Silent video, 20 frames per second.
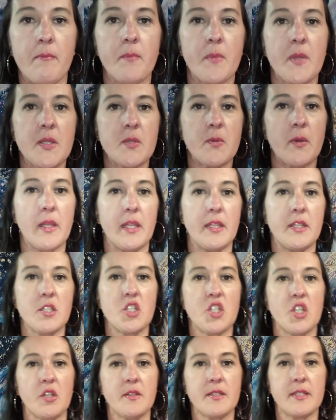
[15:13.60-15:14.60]
So I let the
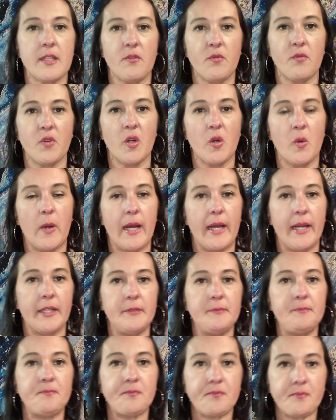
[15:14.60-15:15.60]
shirt sit for a
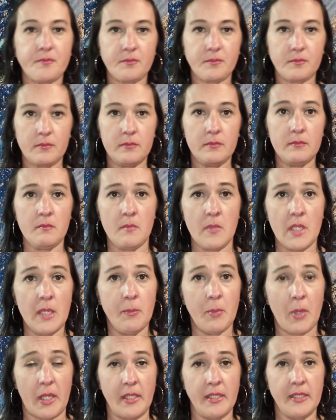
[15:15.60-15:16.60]
while,
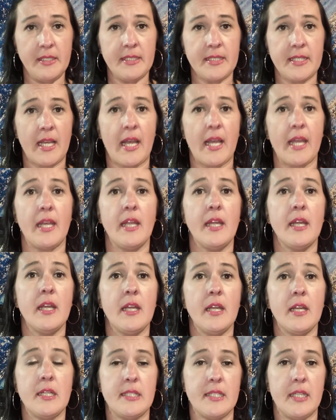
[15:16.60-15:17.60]
brought it inside,
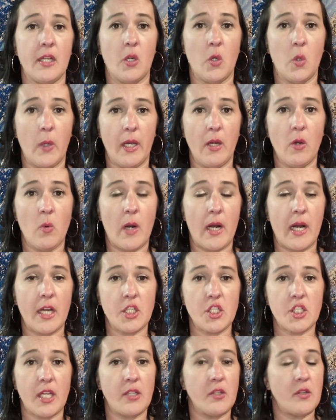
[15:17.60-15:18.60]
did a quick
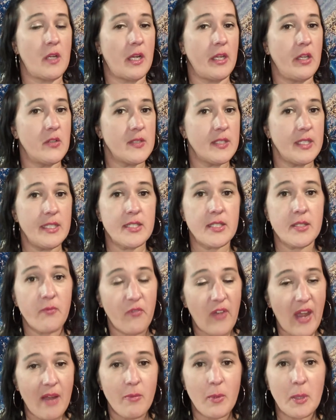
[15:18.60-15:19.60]
wash. I do not use any
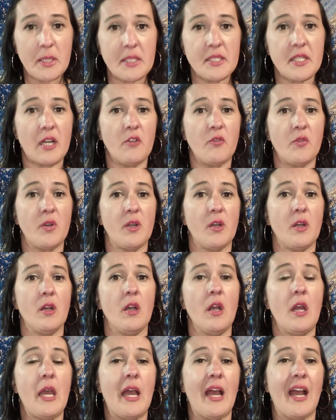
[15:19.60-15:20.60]
fabric
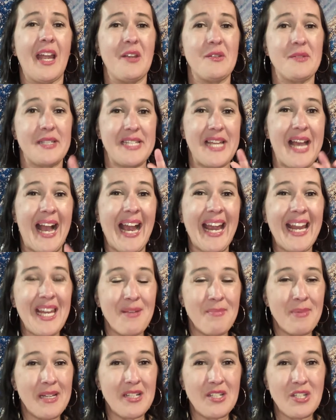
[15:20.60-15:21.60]
softener. I use a tiny
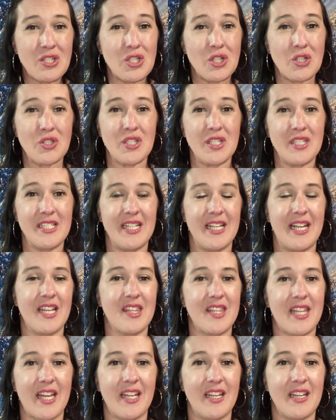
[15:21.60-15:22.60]
bit of detergent to
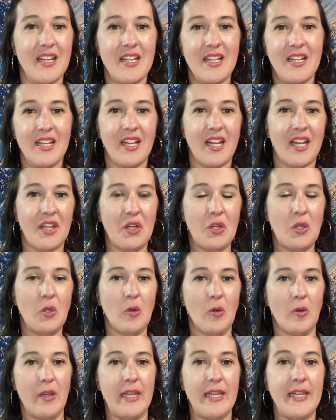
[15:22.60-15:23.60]
get that kind of
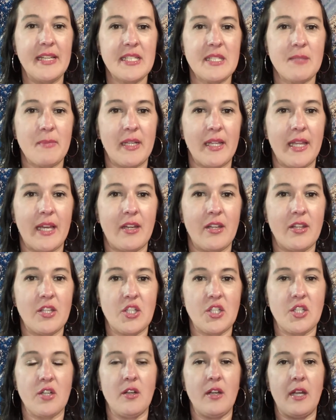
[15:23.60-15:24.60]
chloriney smell out of the
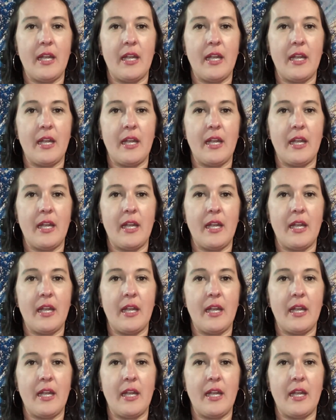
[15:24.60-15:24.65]
shirt